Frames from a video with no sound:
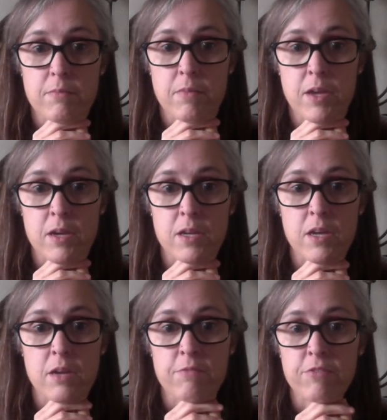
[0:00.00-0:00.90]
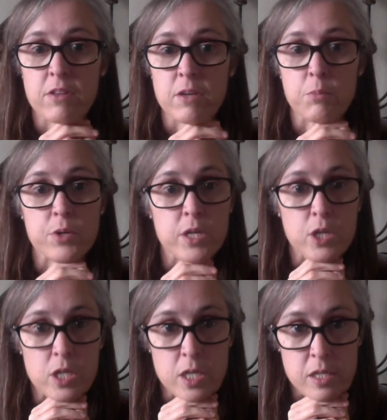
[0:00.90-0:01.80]
I'm feeling pretty
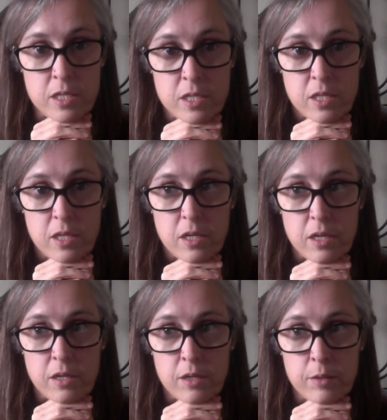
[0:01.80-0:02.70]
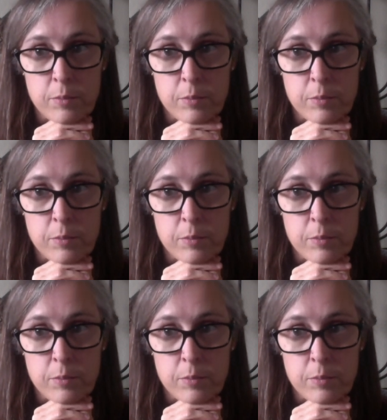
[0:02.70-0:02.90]
good. A